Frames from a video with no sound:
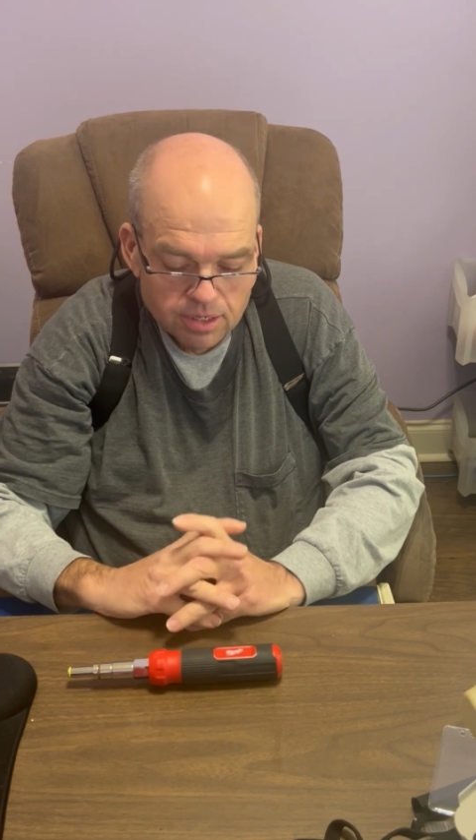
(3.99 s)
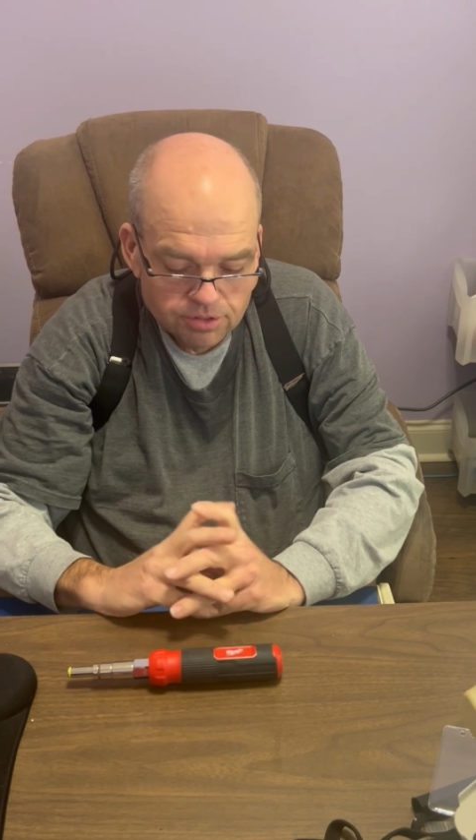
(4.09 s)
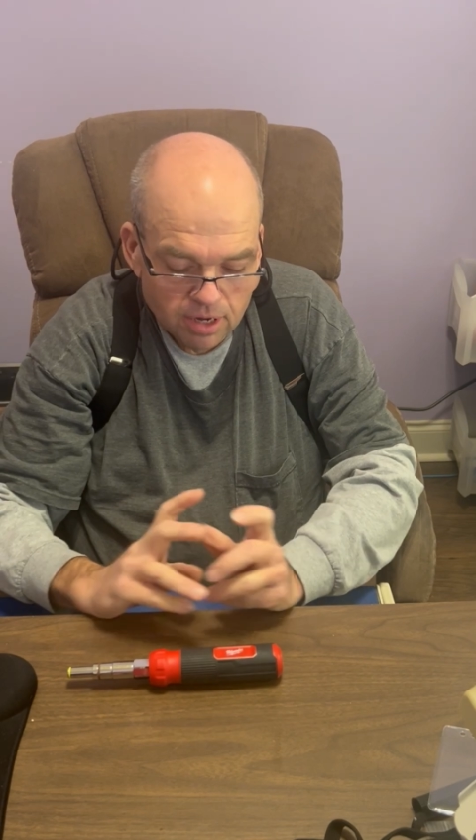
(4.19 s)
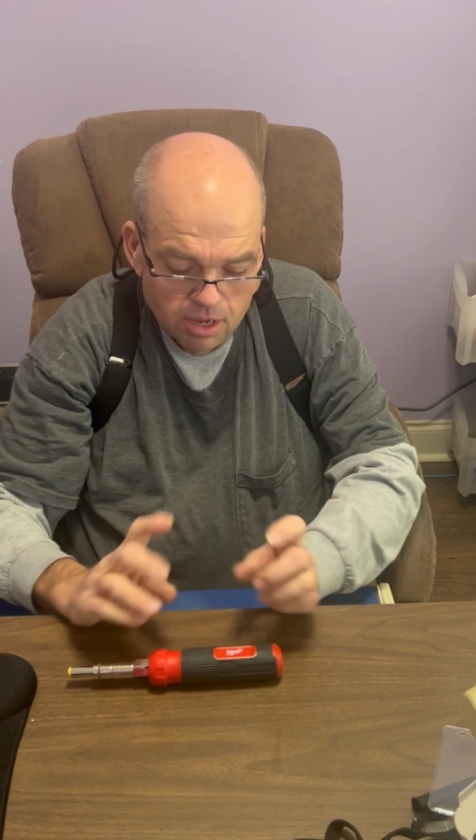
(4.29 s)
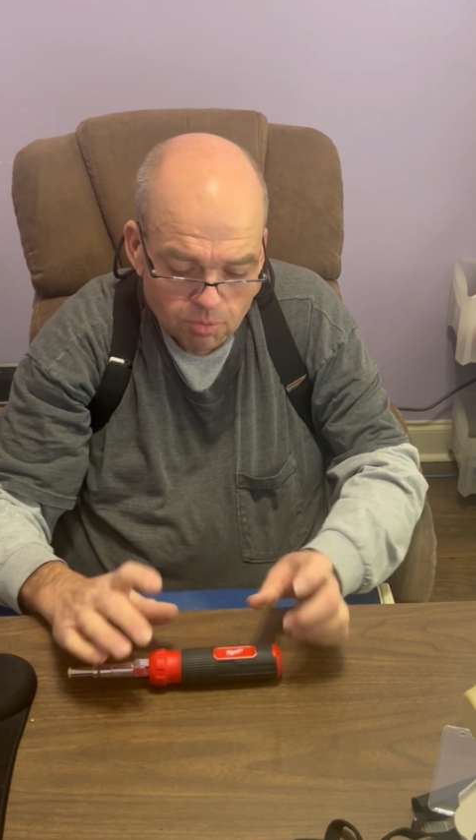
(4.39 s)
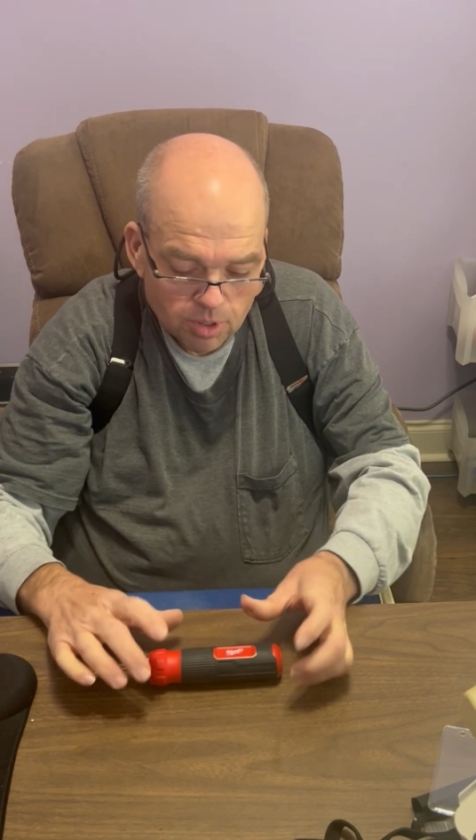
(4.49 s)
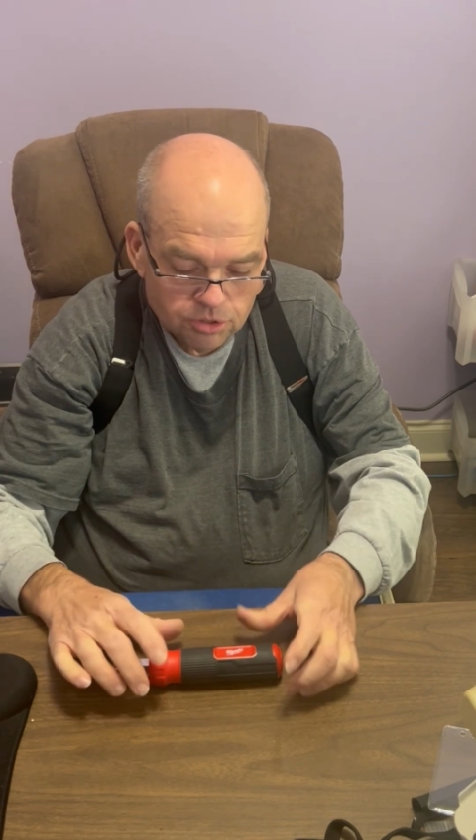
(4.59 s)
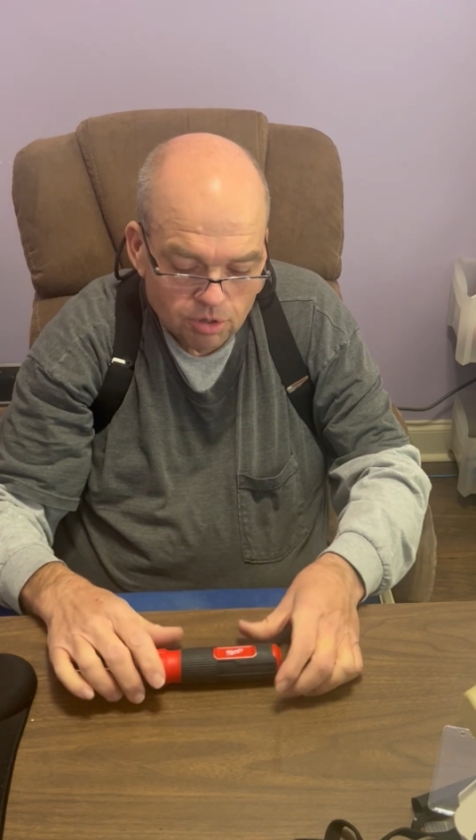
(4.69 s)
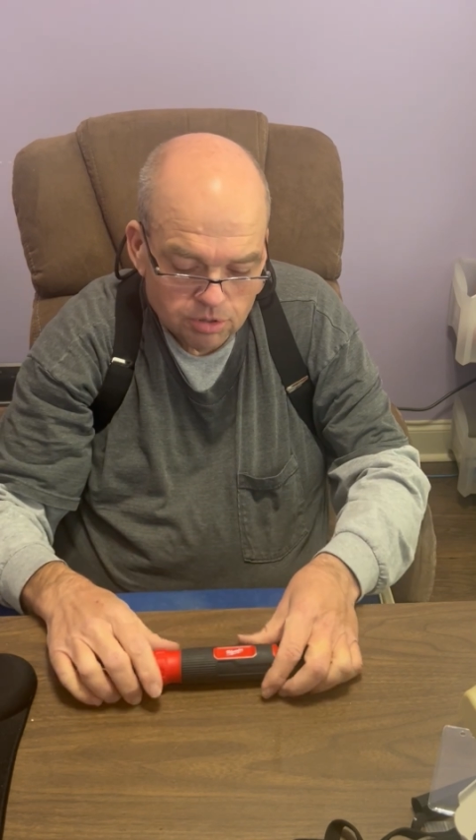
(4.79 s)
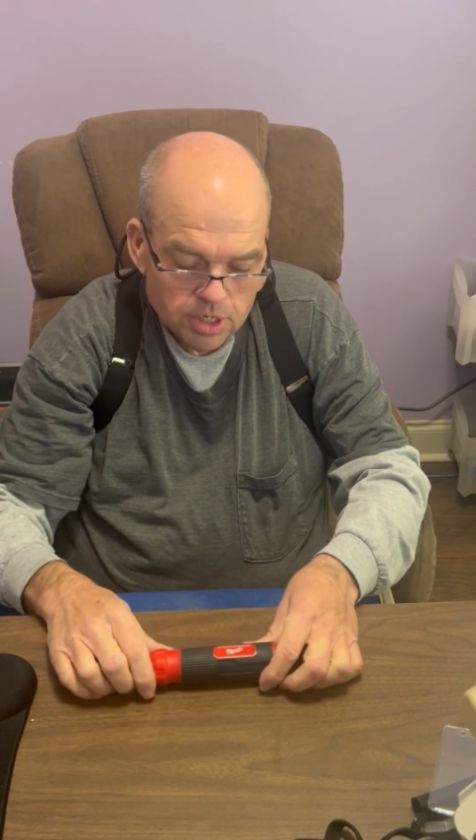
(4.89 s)
Today I want to
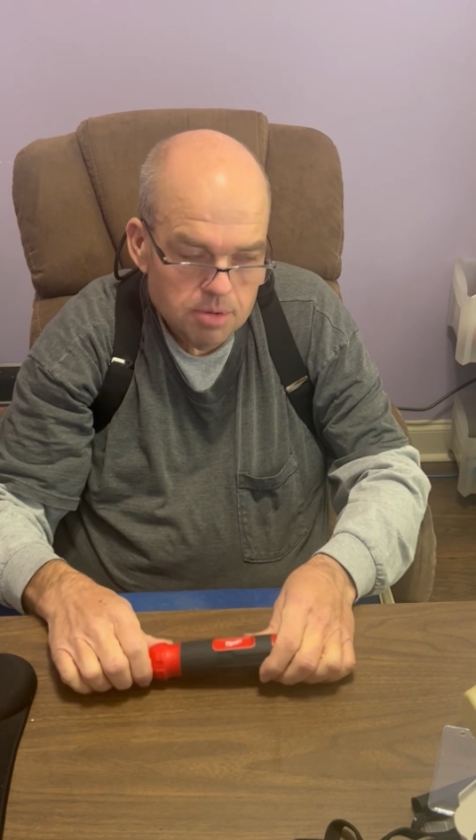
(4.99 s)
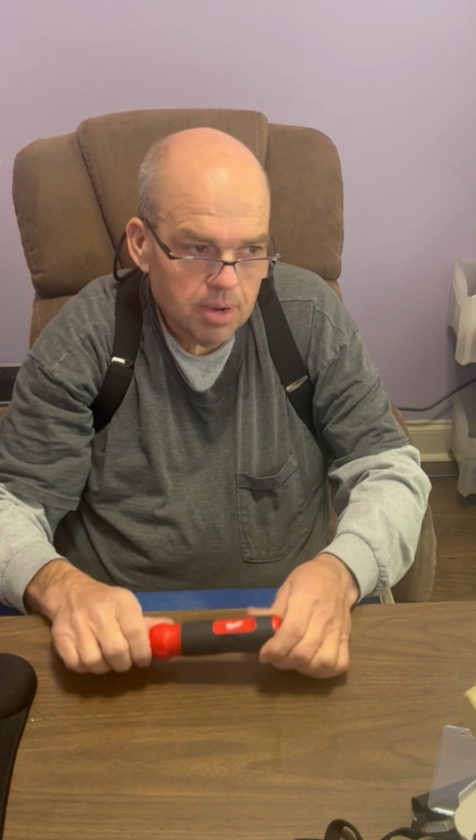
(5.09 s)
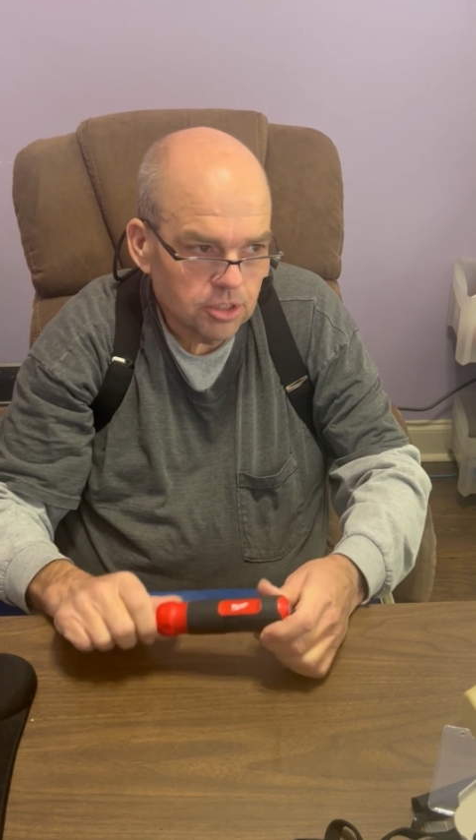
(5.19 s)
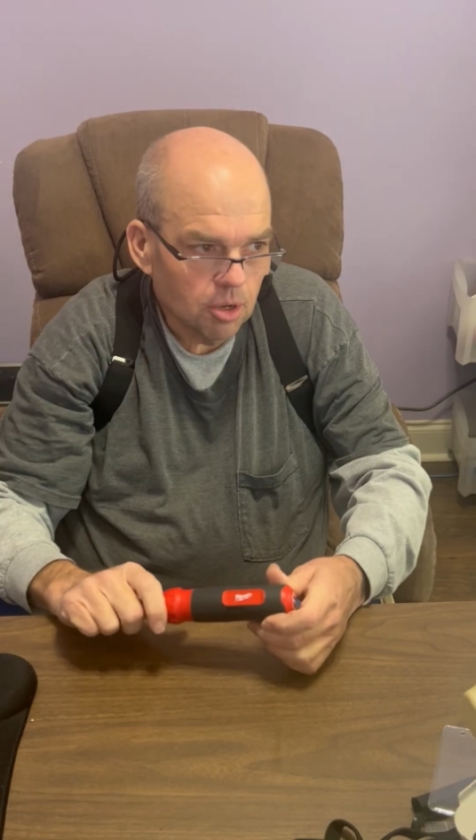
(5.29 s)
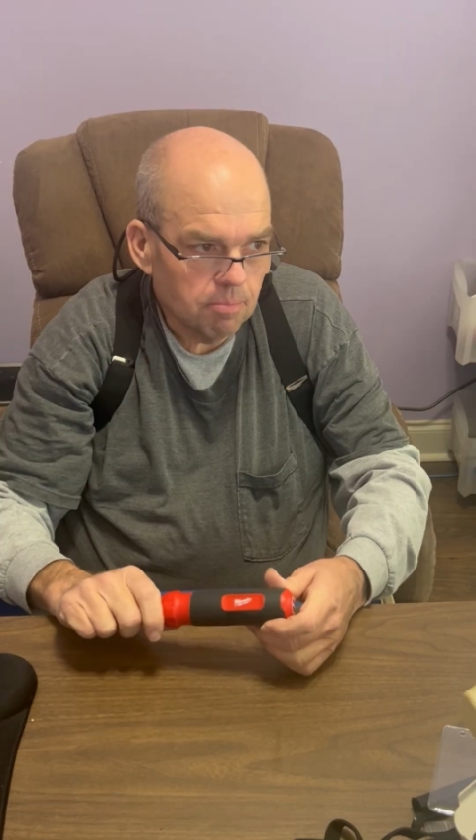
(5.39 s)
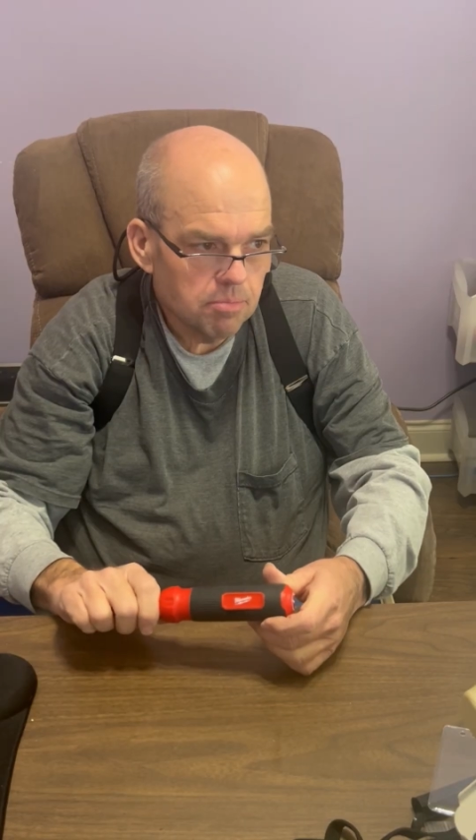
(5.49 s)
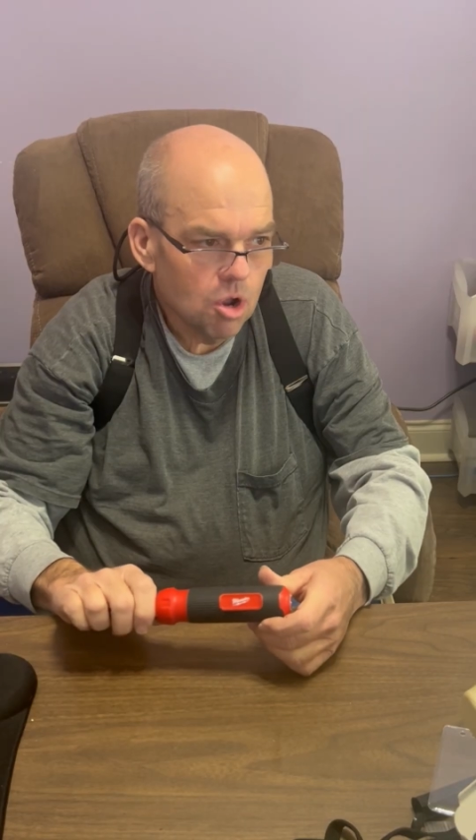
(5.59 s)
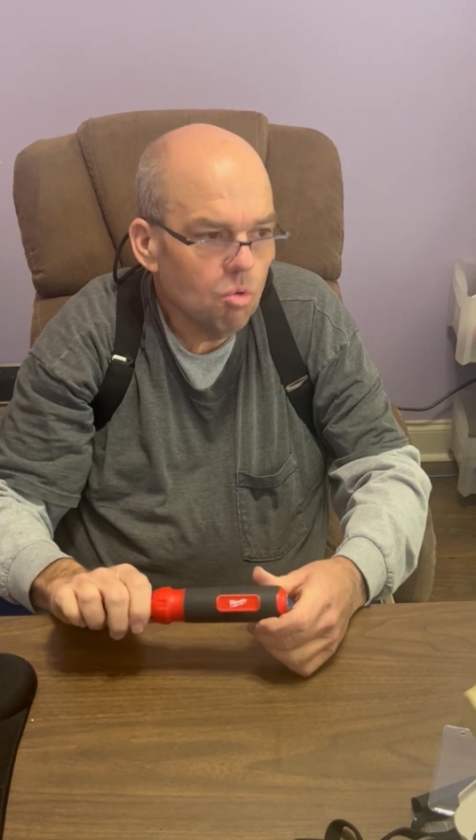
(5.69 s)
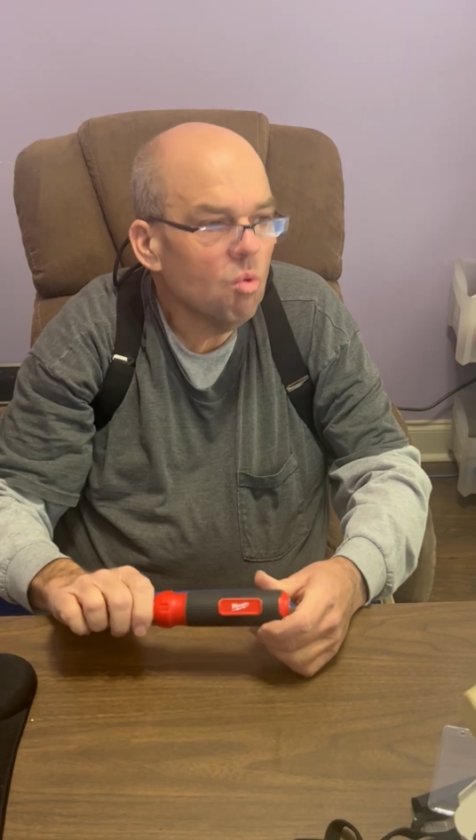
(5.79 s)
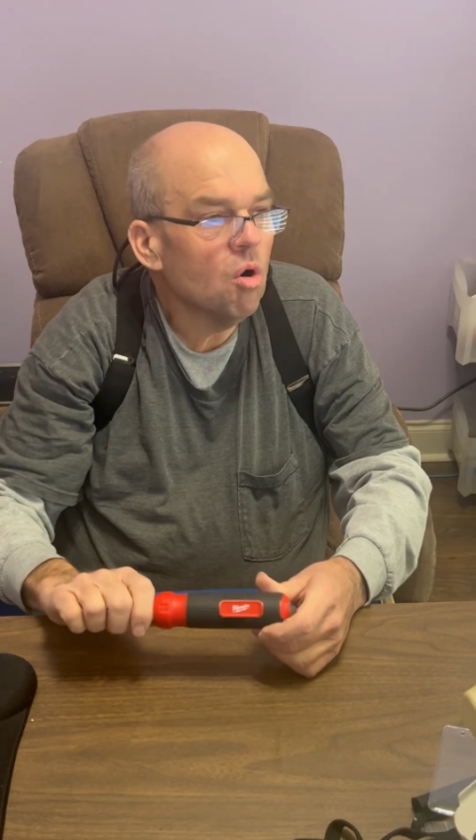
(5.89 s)
talk to you about the
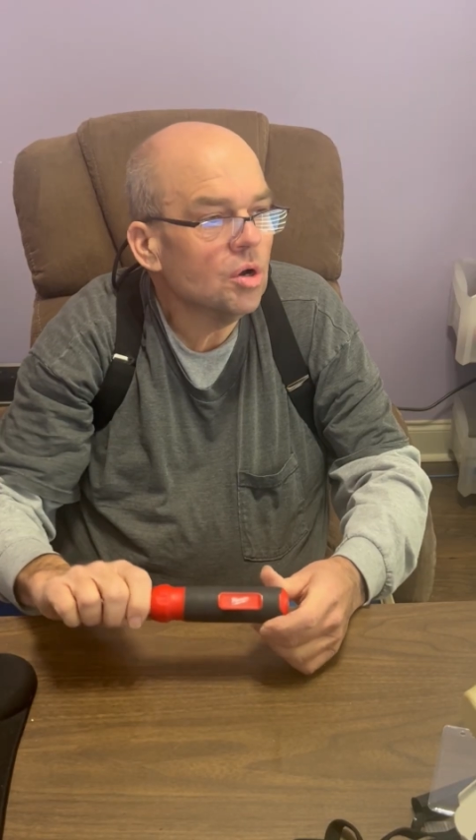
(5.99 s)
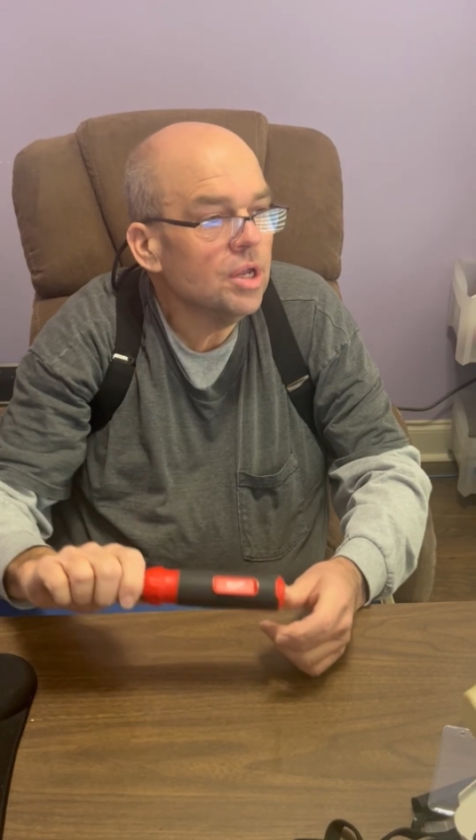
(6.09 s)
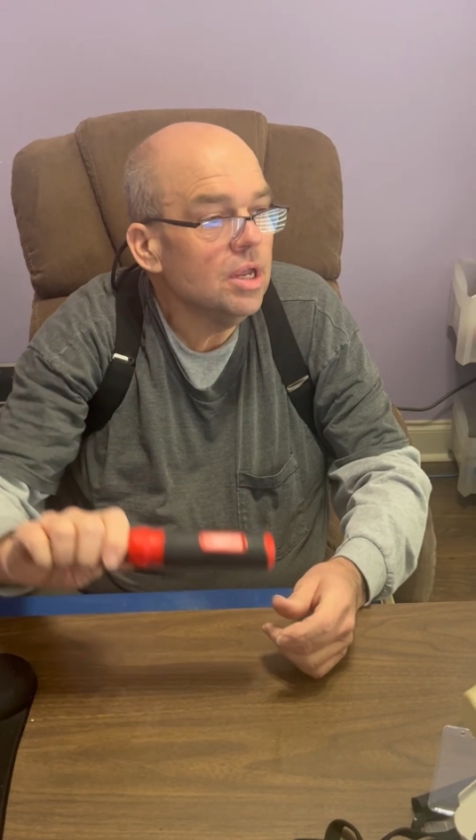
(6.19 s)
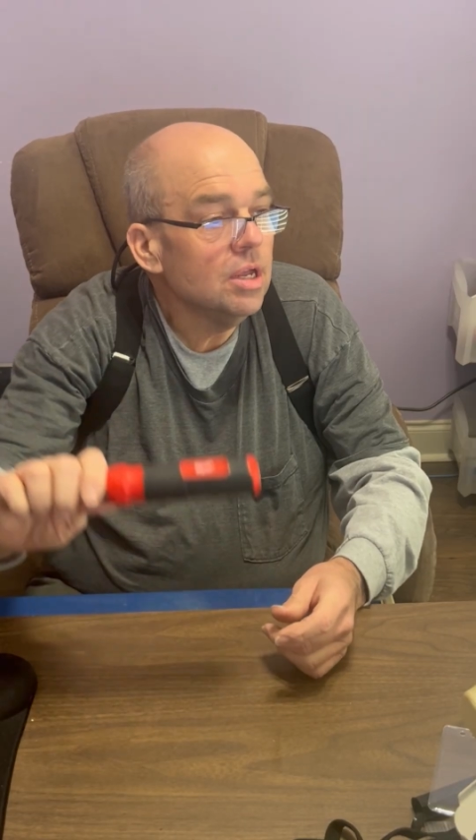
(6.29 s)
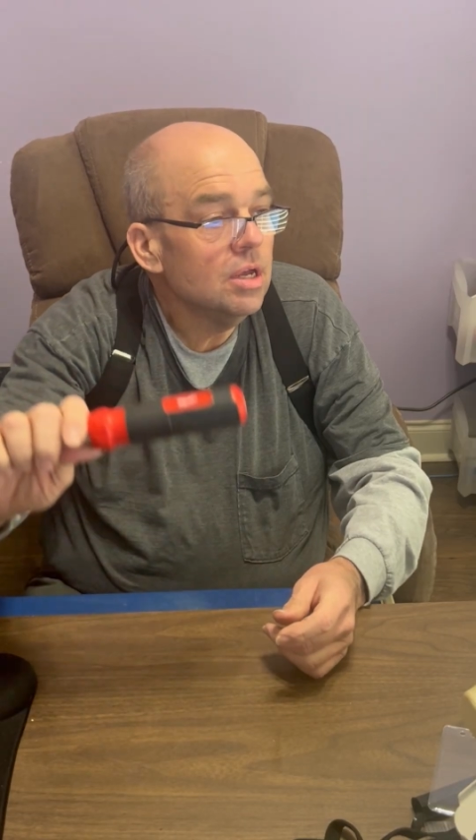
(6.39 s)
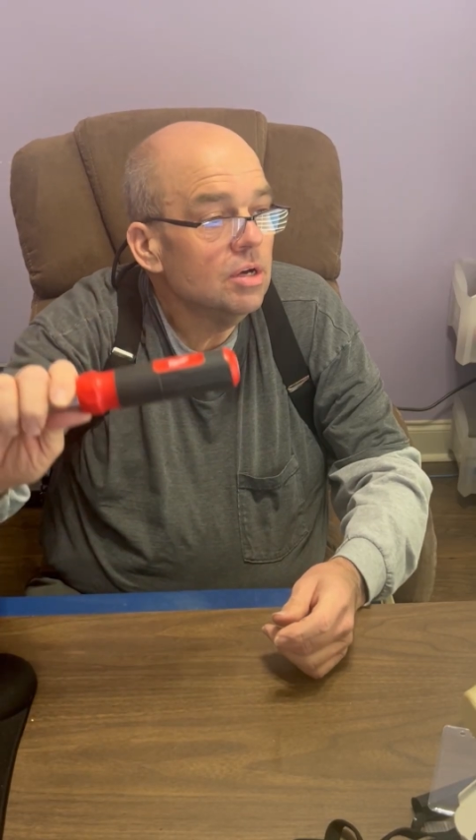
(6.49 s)
Milwaukee